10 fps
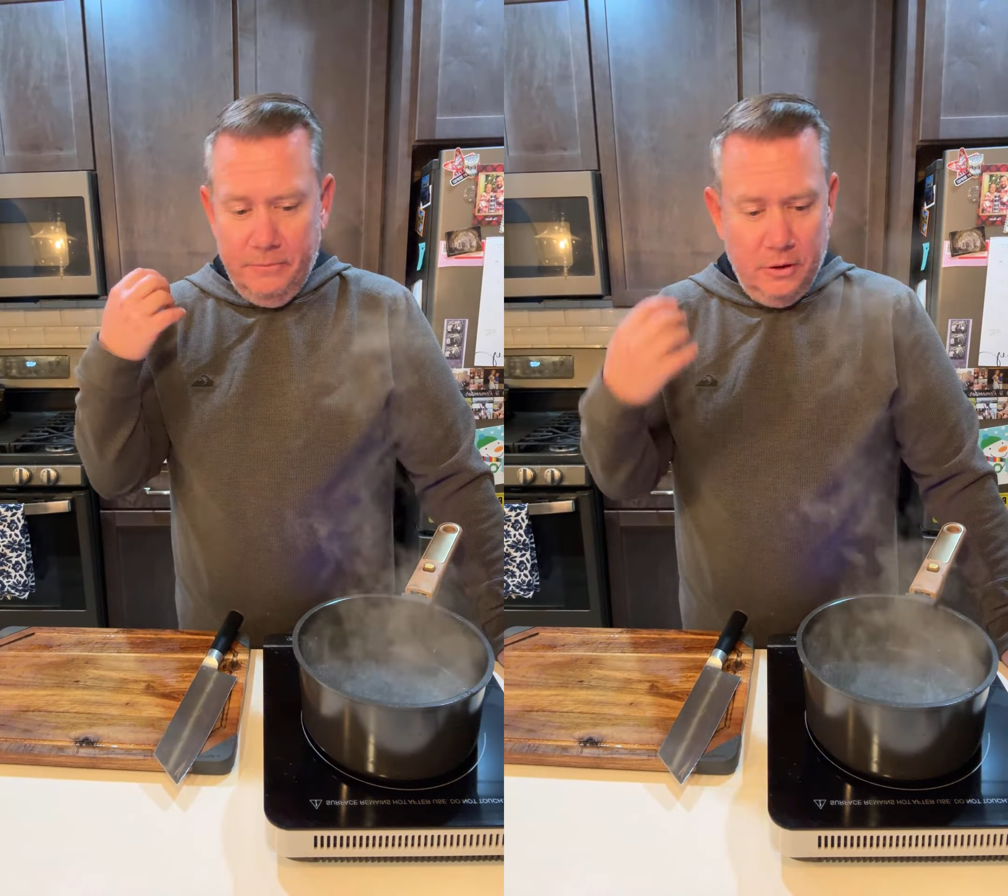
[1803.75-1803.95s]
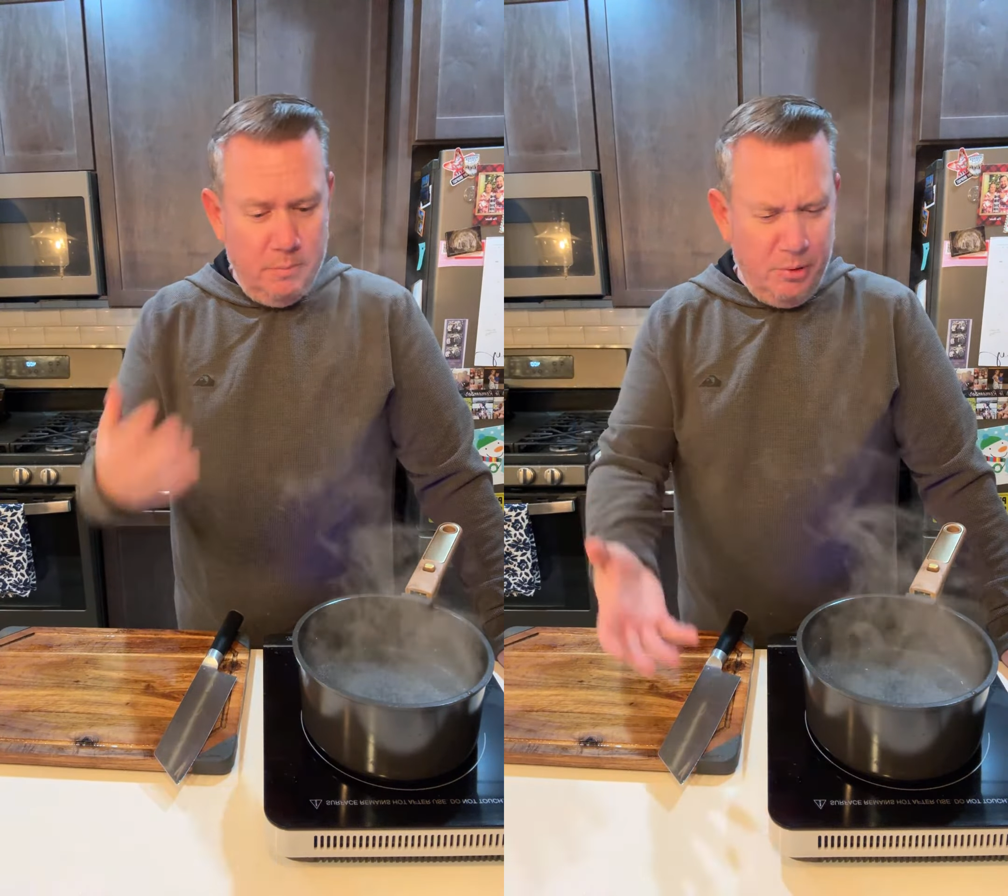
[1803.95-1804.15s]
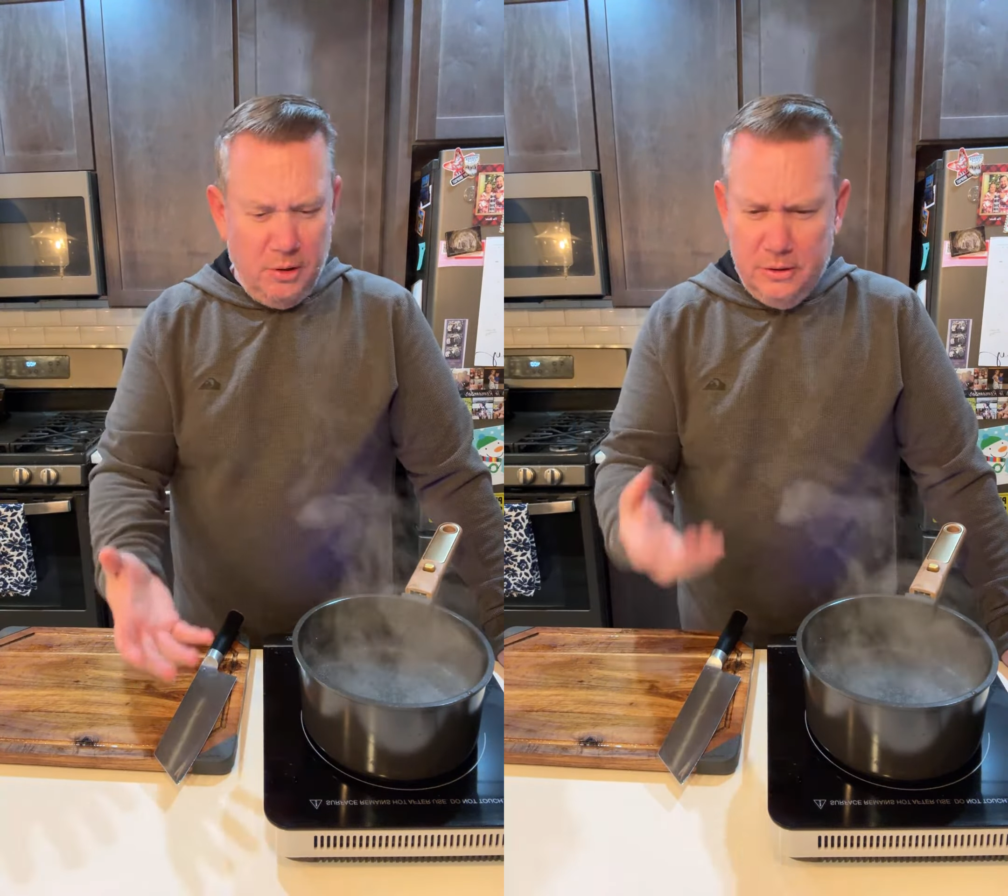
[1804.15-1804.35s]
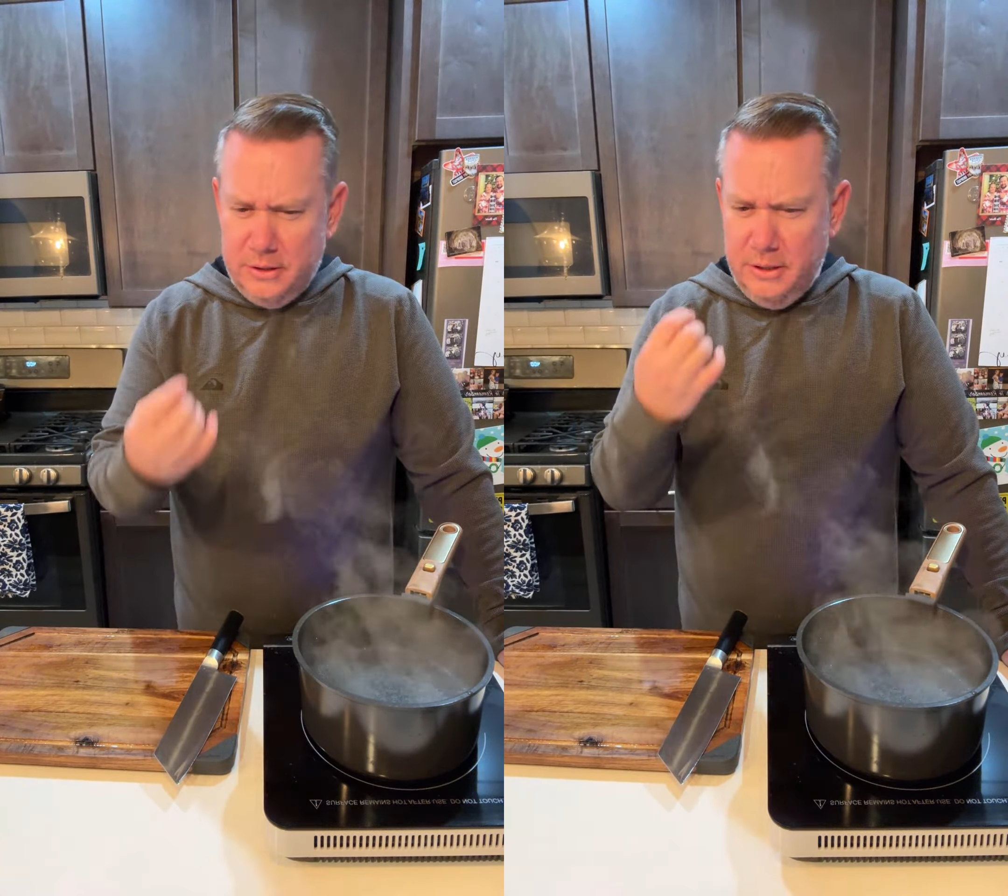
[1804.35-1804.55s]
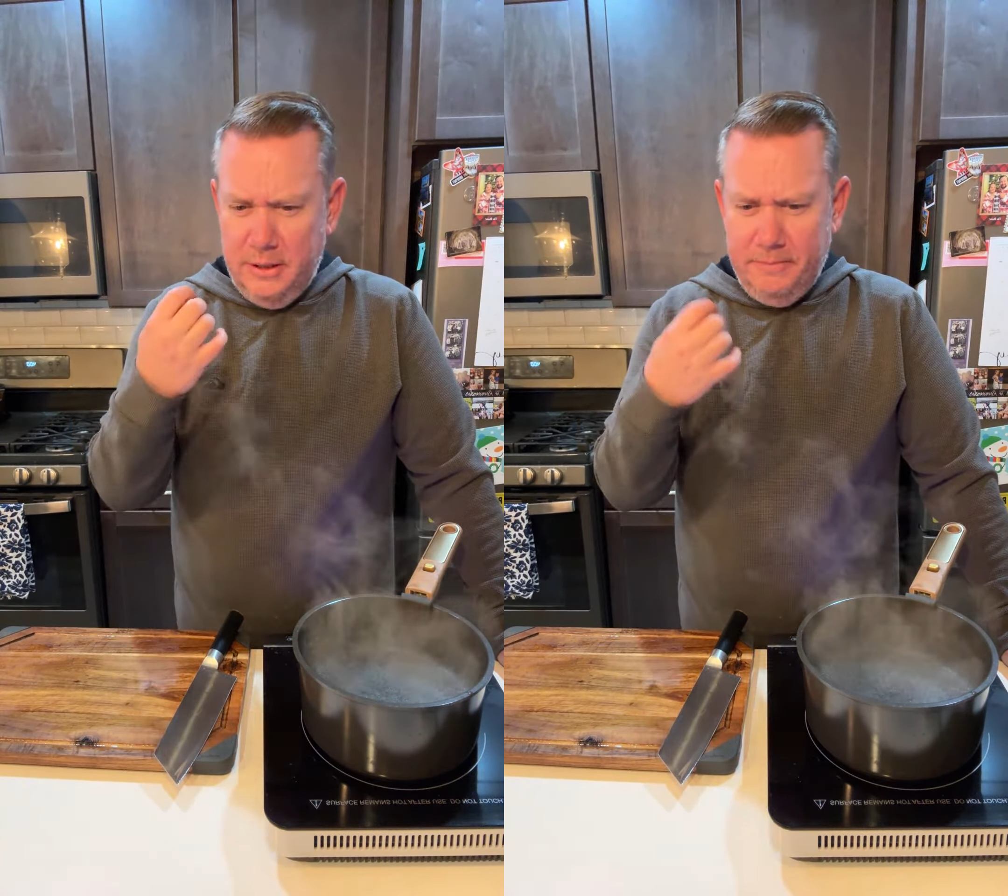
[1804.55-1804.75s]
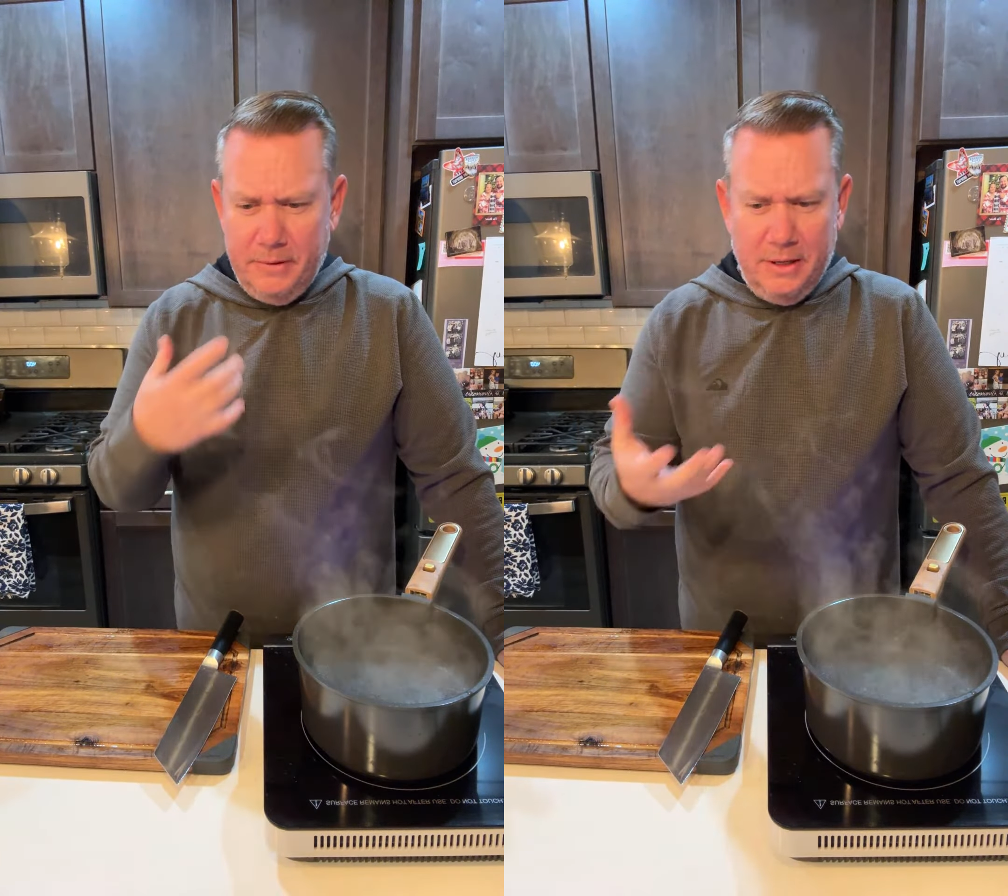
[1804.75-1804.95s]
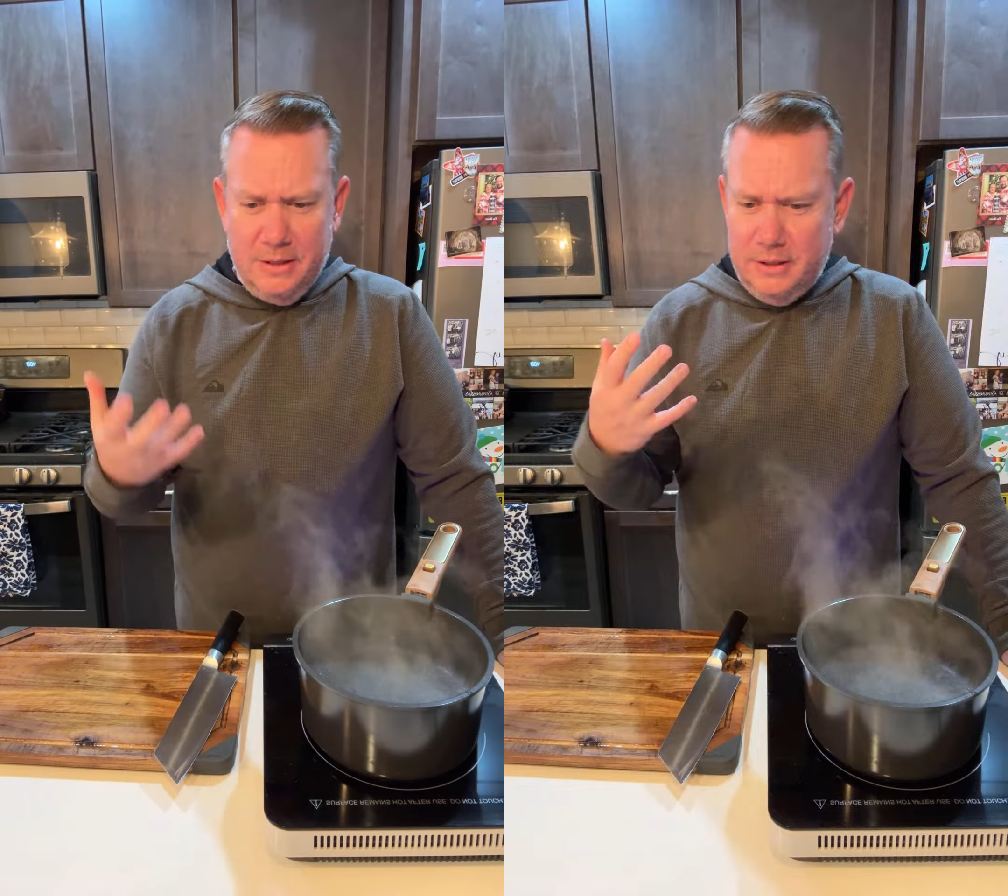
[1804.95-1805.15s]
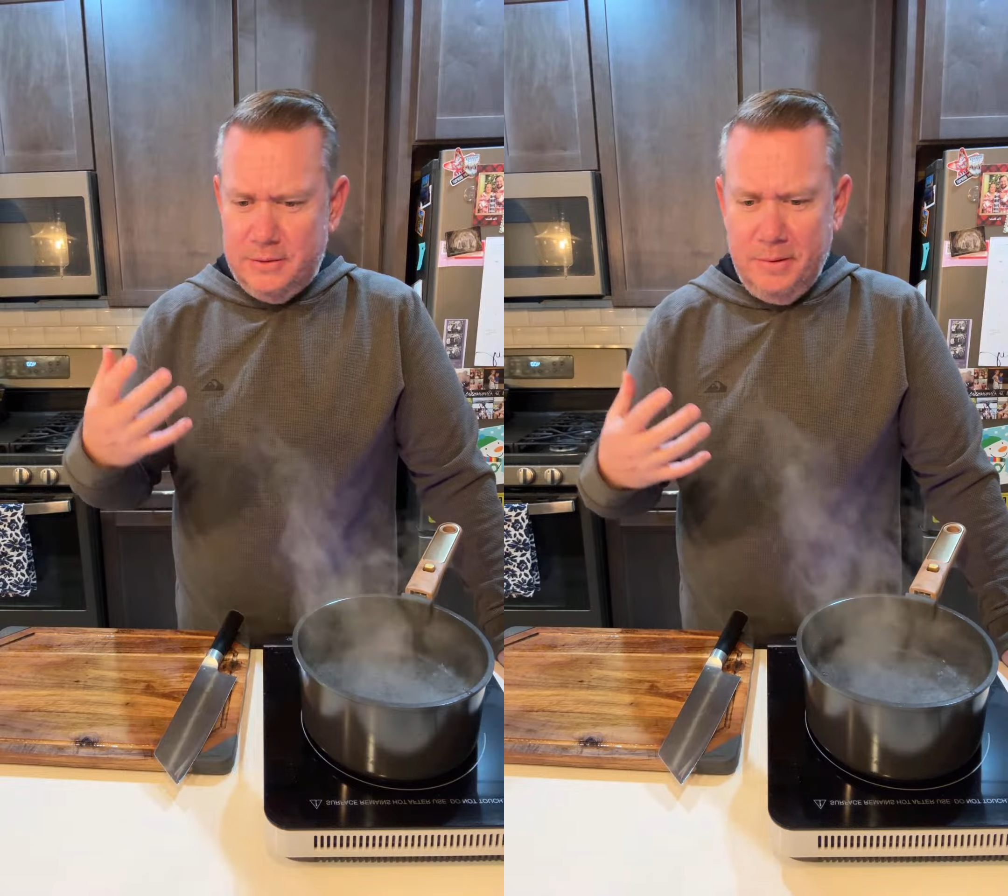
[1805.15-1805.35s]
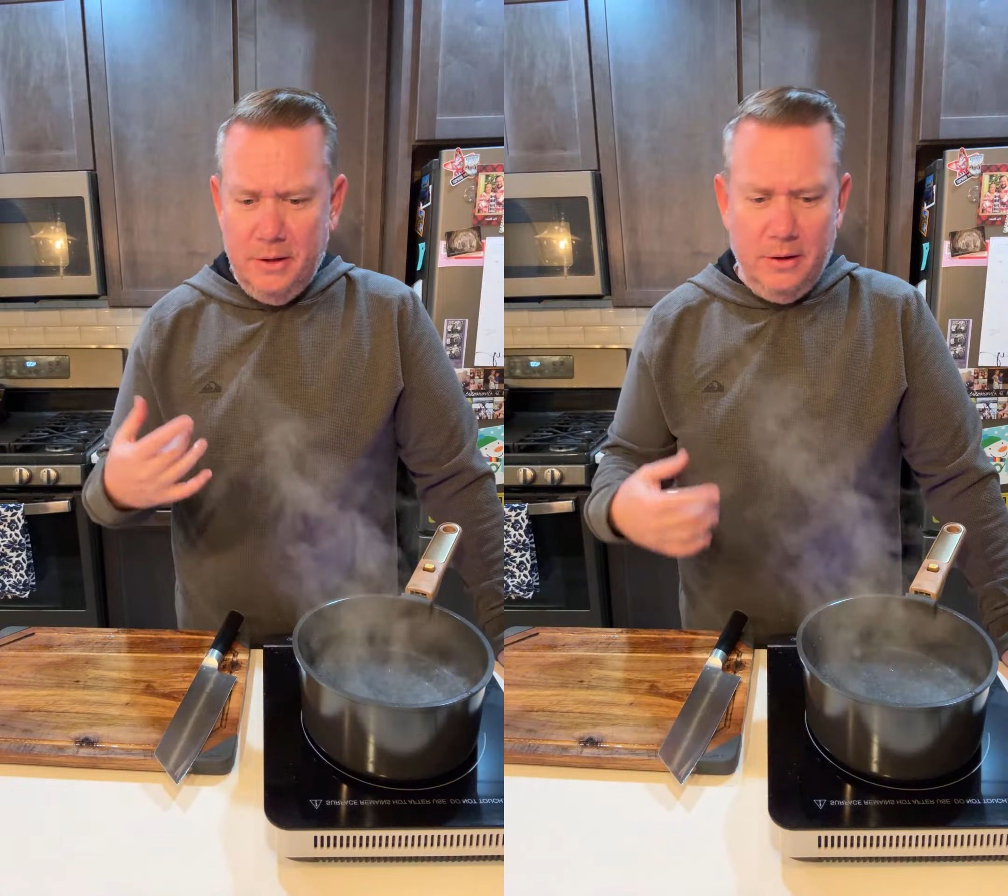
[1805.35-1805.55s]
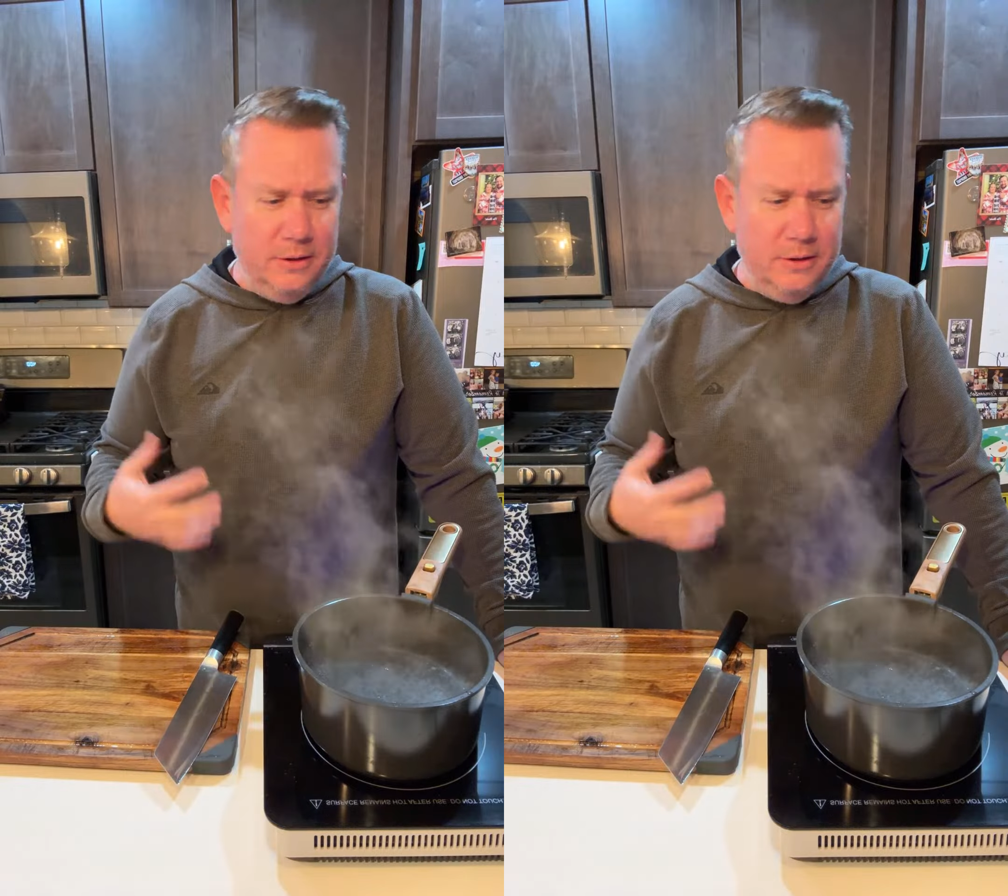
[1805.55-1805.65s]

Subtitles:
the parsley. I can just smell it.